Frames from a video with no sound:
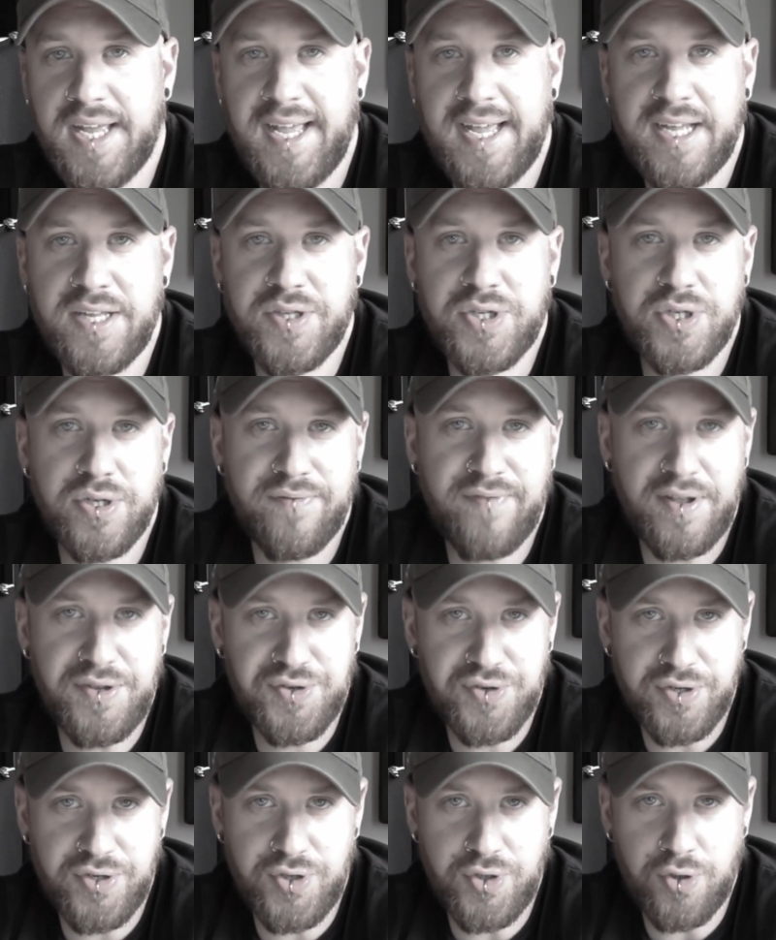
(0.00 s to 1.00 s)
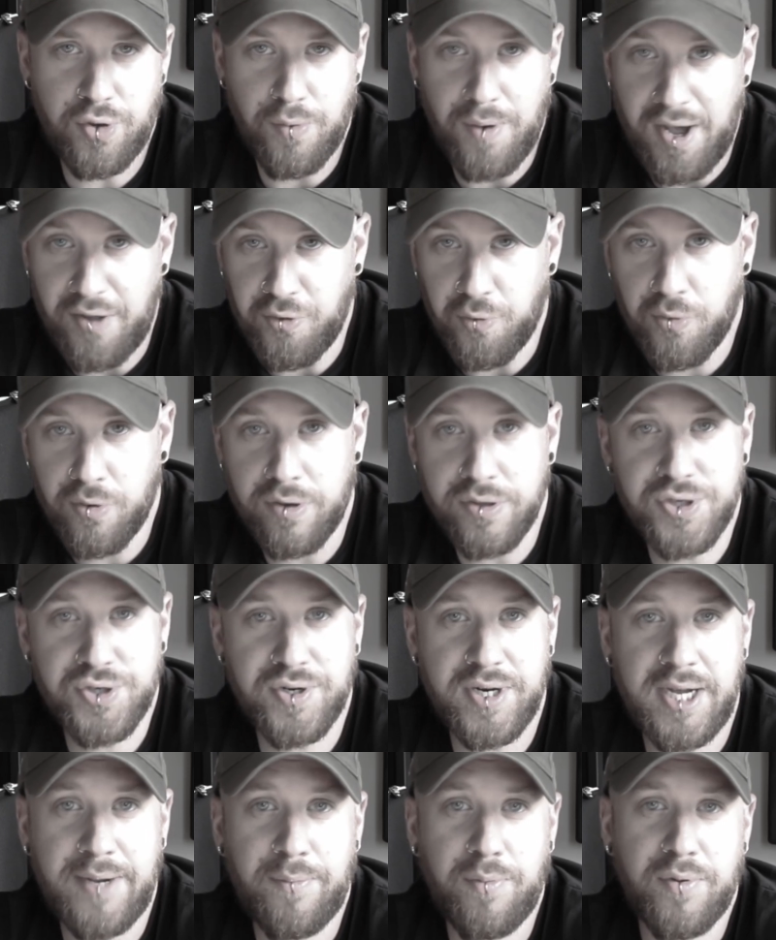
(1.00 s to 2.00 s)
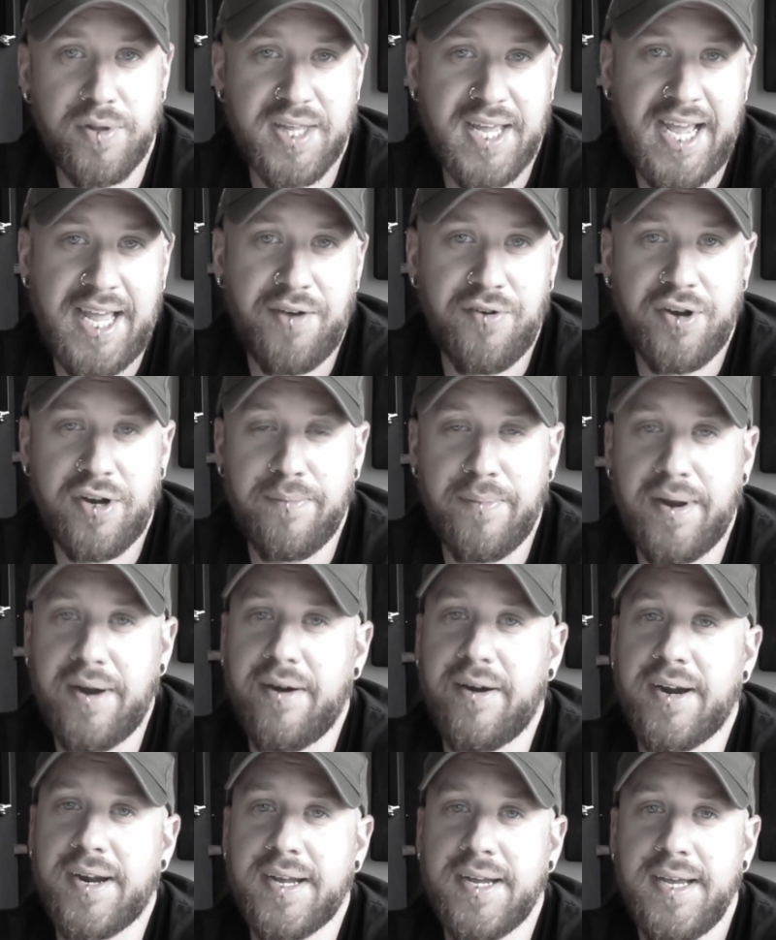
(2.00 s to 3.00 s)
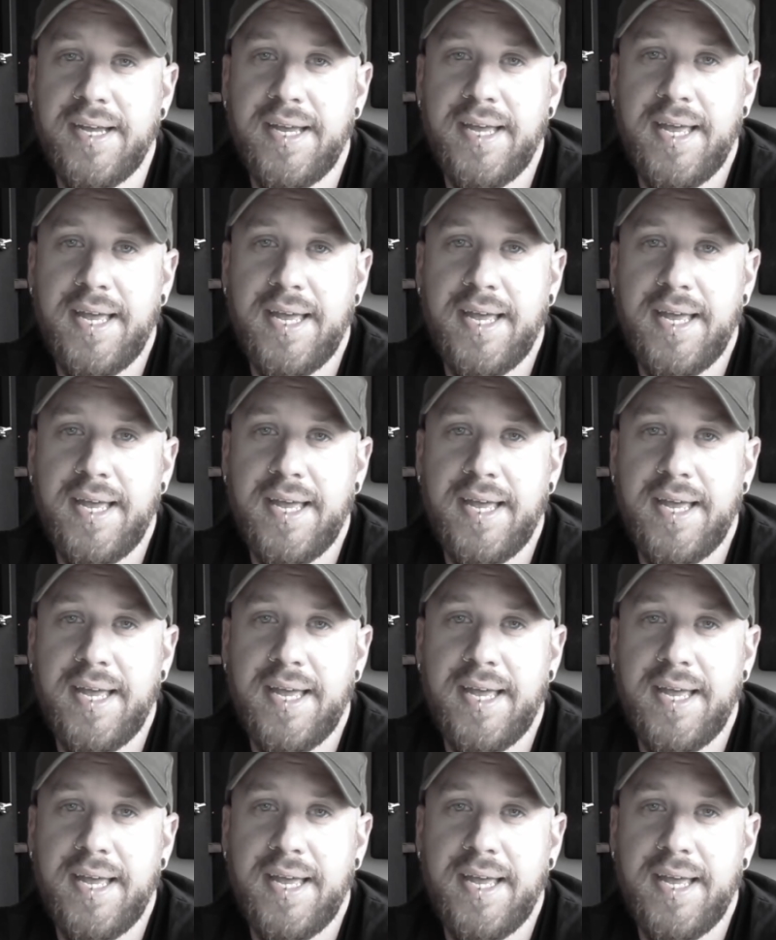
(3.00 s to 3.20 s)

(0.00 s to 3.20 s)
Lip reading: and to eventually do a around the world trip with Caitlin and Merrick